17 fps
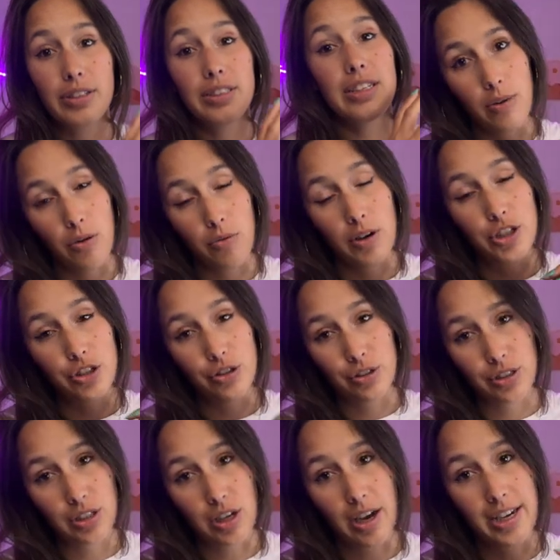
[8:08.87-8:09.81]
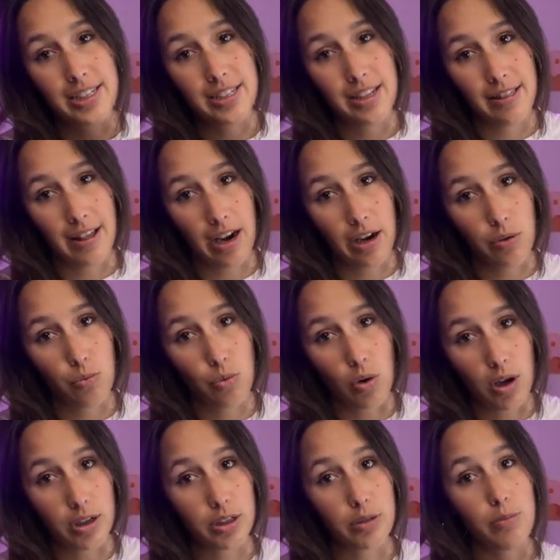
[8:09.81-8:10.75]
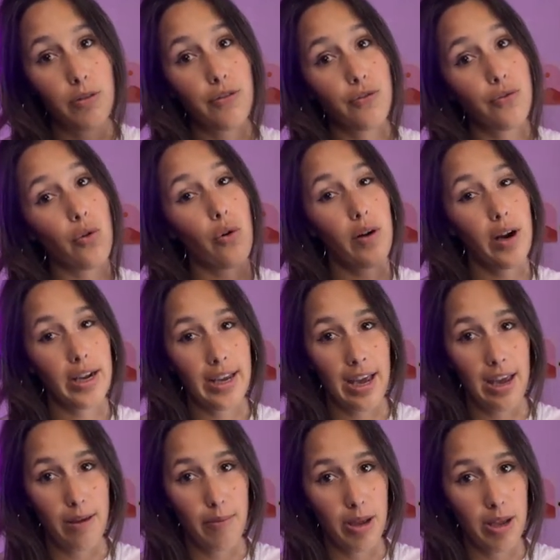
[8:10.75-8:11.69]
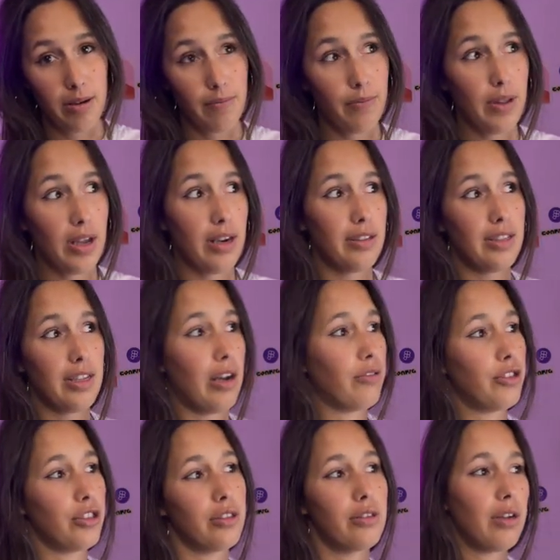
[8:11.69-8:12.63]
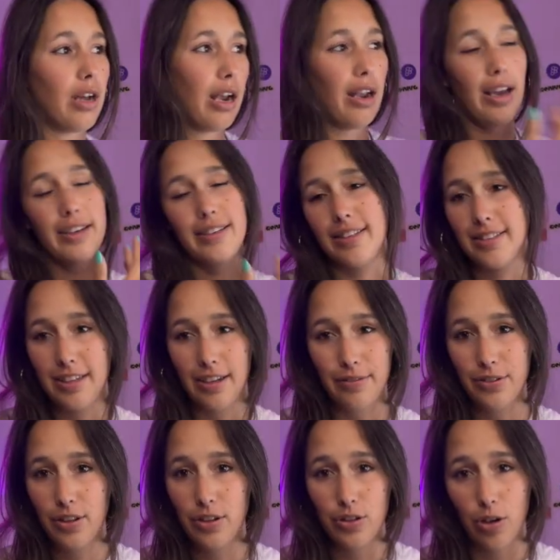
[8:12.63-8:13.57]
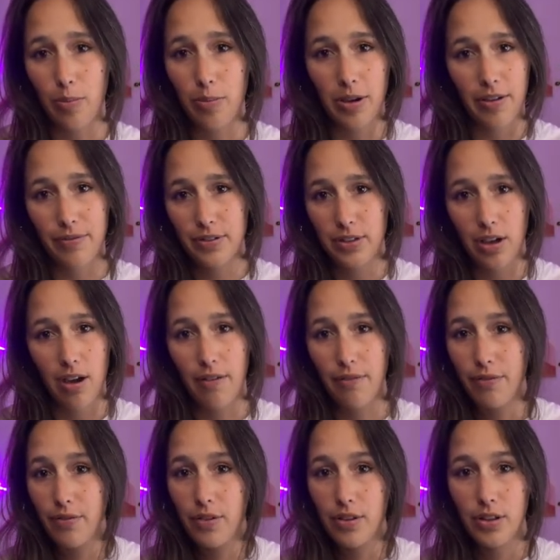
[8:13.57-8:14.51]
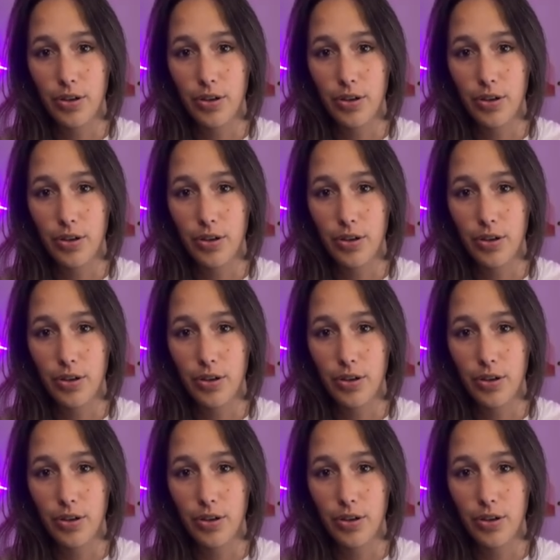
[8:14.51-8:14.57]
is now original size that it was before it came in, and it's now just aligned itself to the top left of the